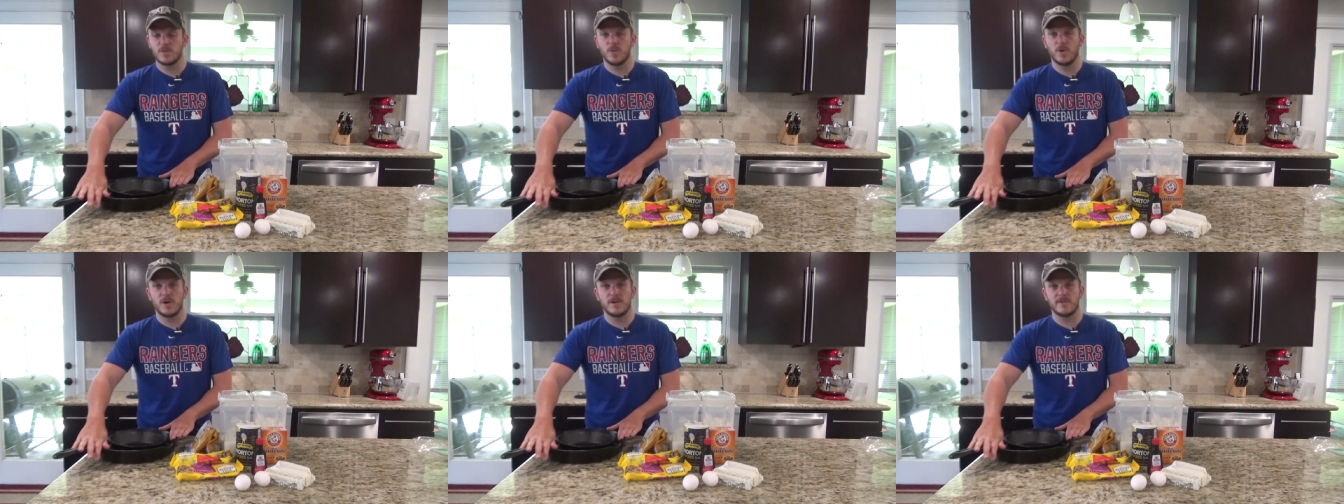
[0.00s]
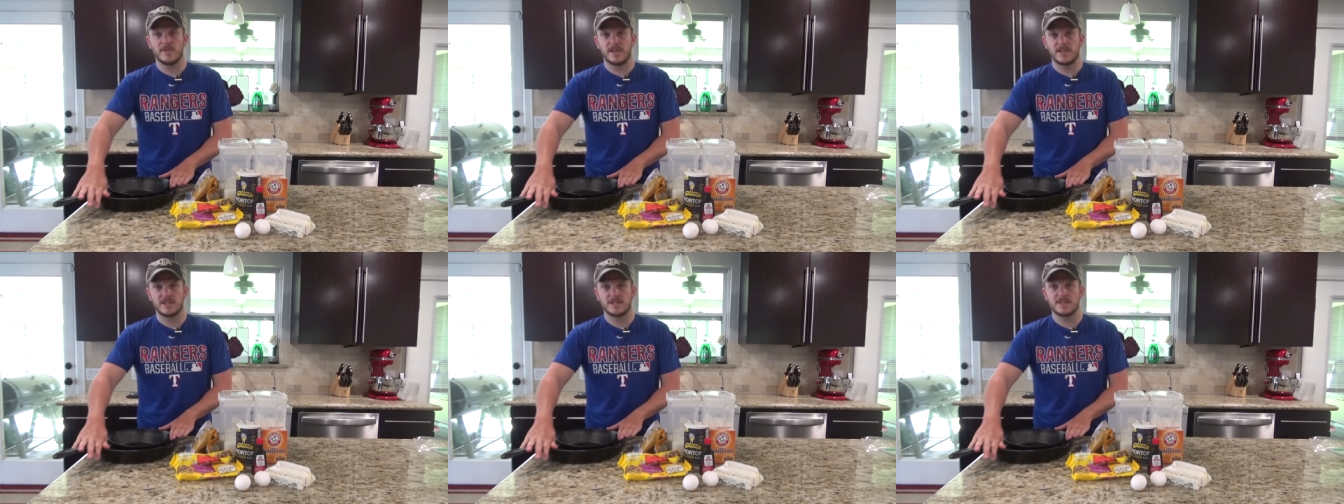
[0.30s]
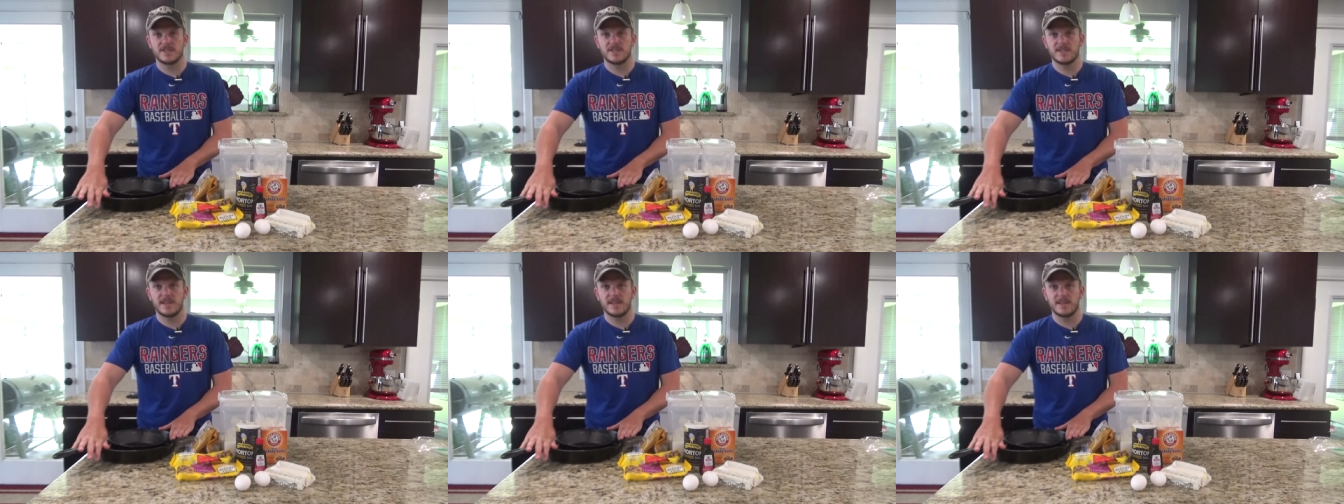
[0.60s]
12 inch
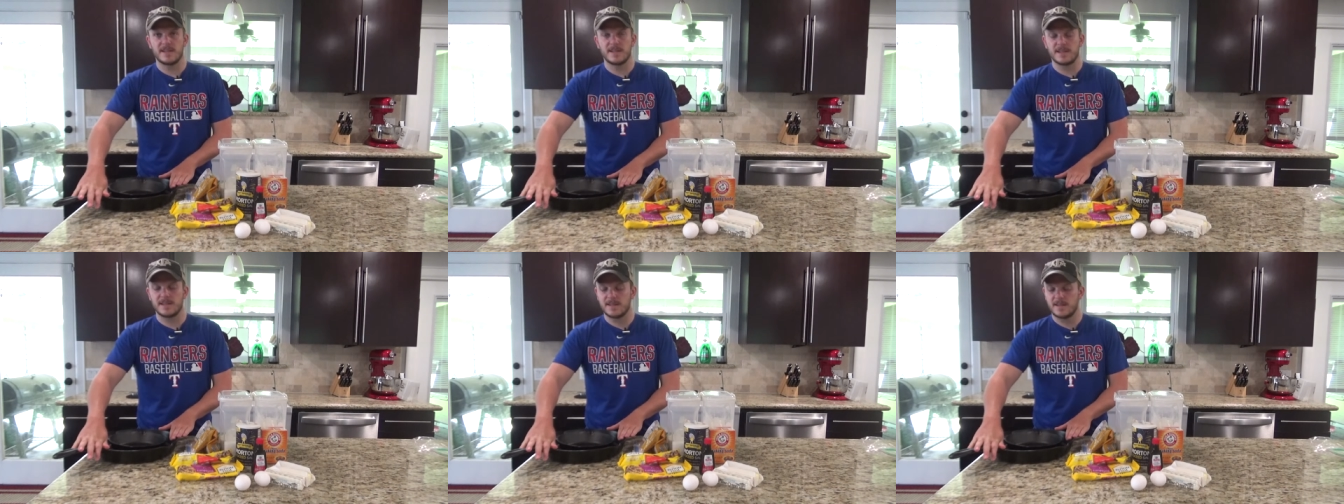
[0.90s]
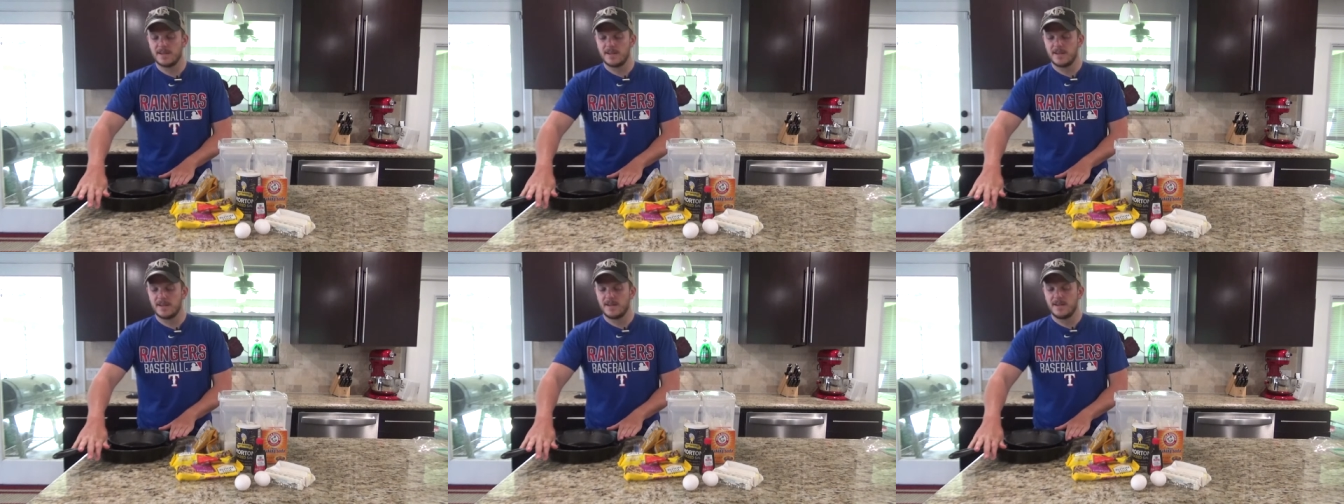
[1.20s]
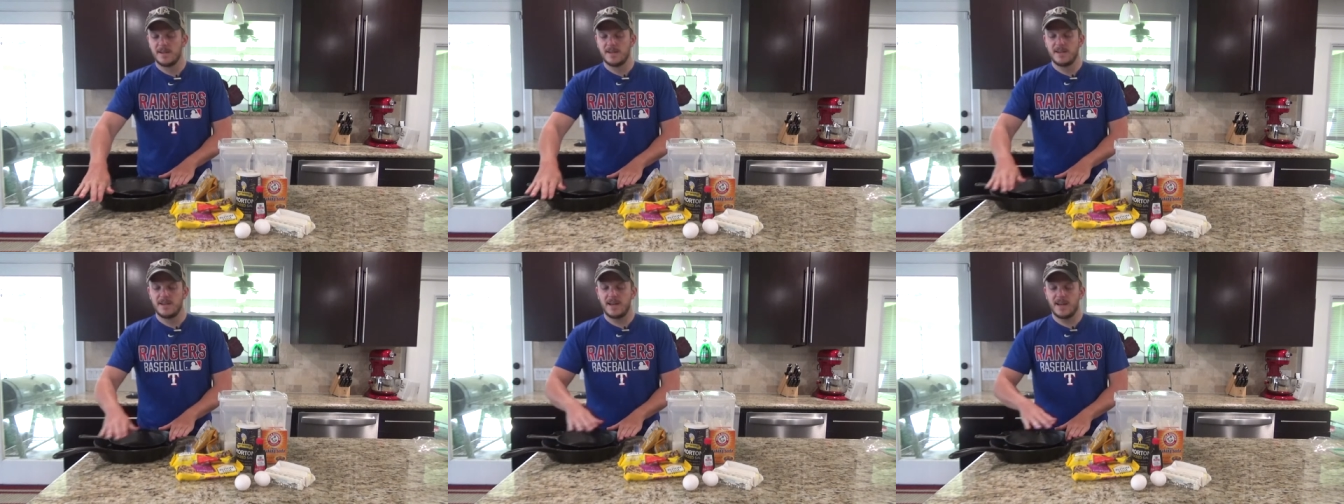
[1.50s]
skillet
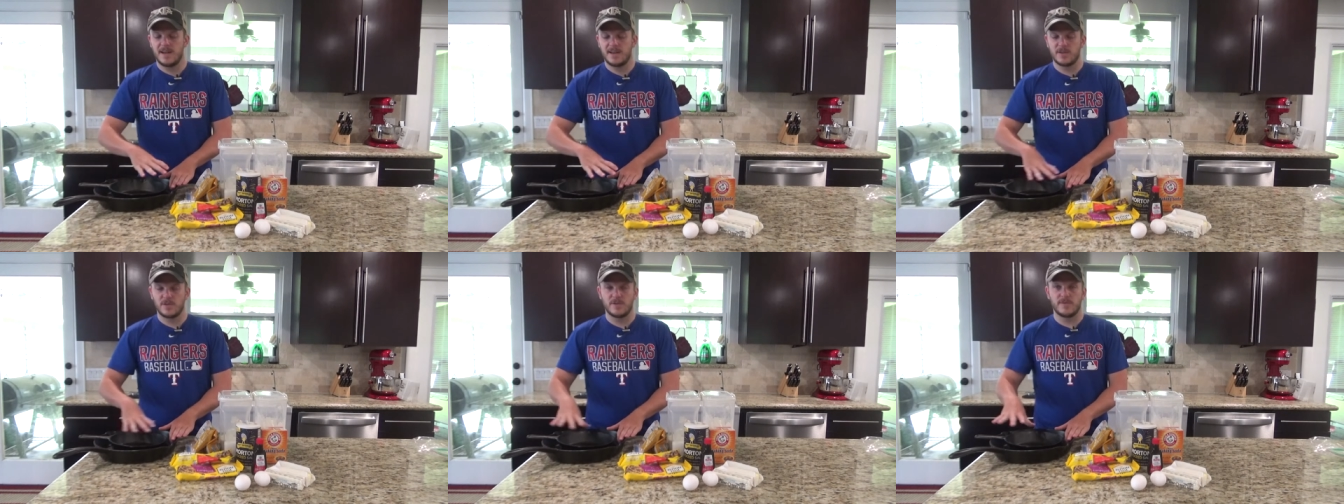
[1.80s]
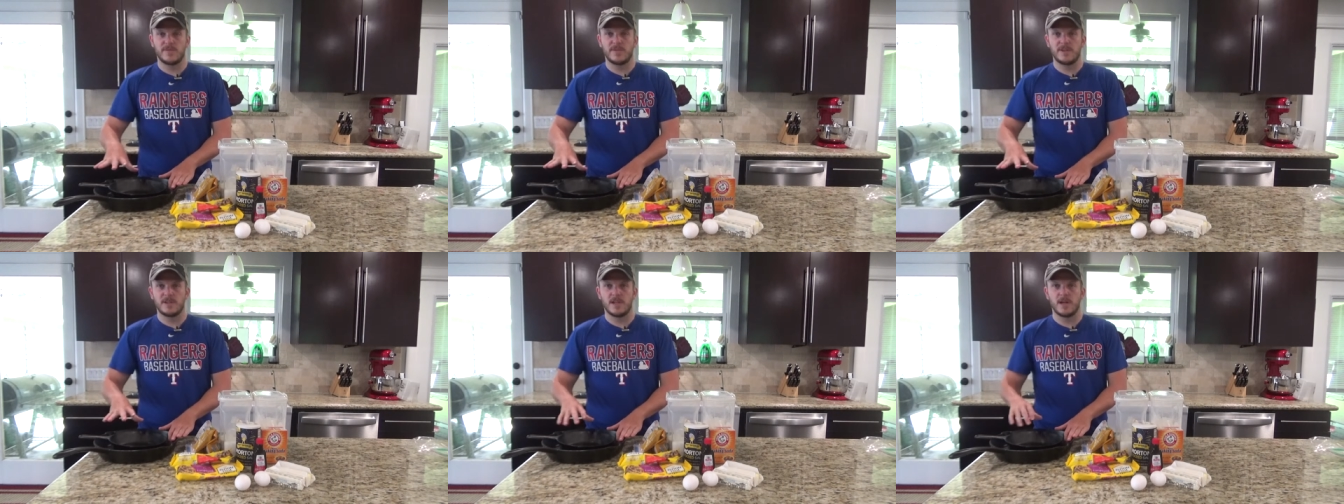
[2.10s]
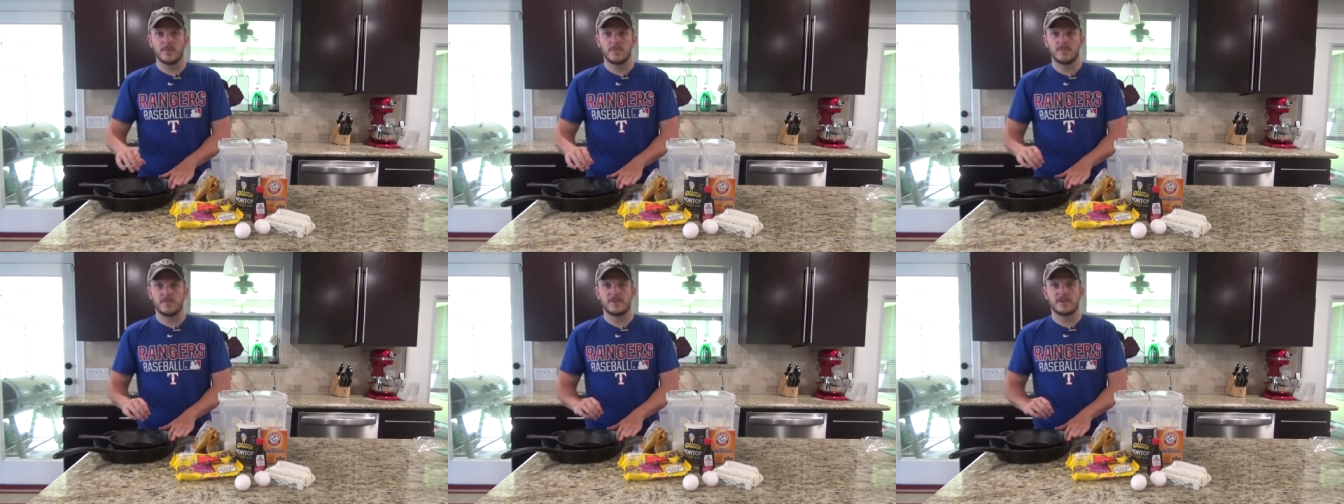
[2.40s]
and it'll fill
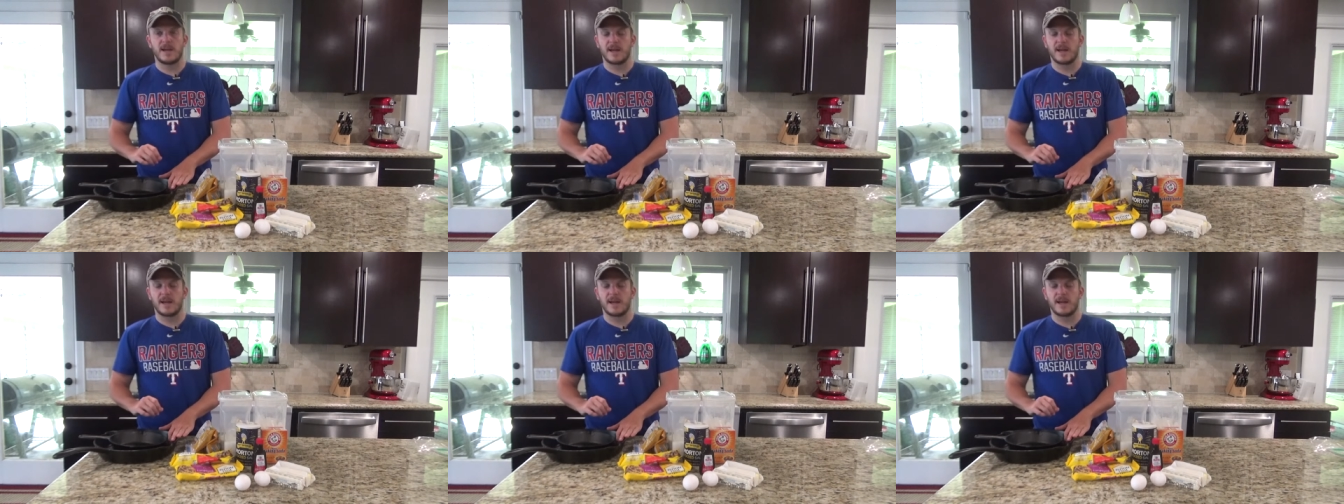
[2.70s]
up